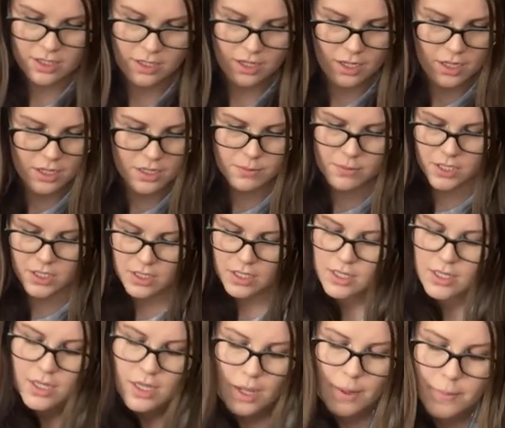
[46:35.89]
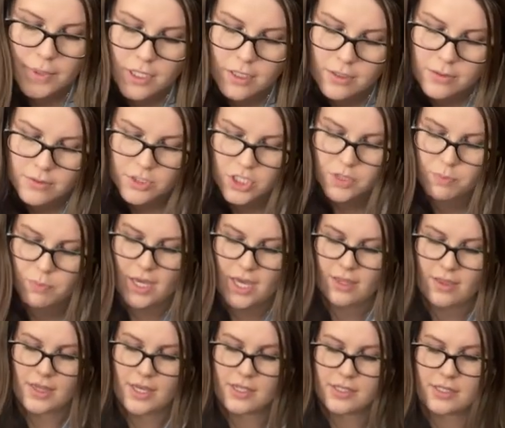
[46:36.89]
Um, I'm gonna just pick
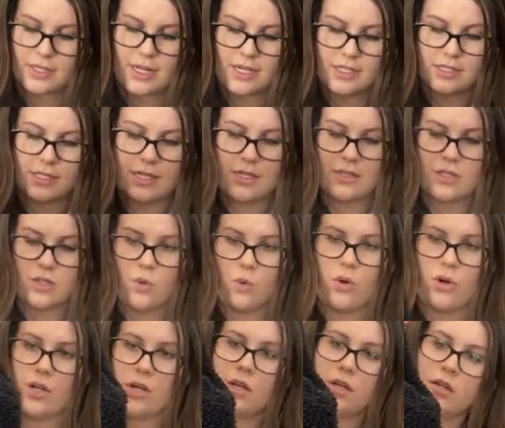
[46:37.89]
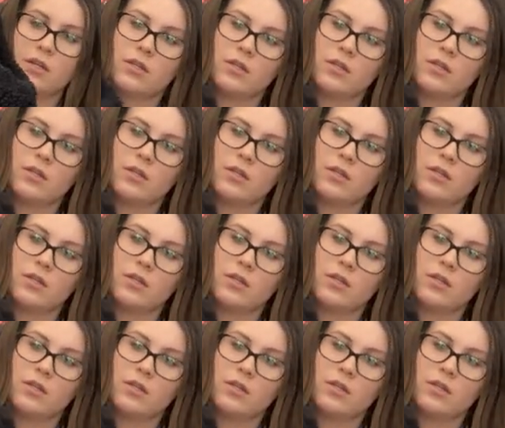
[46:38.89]
this that I see in the corner.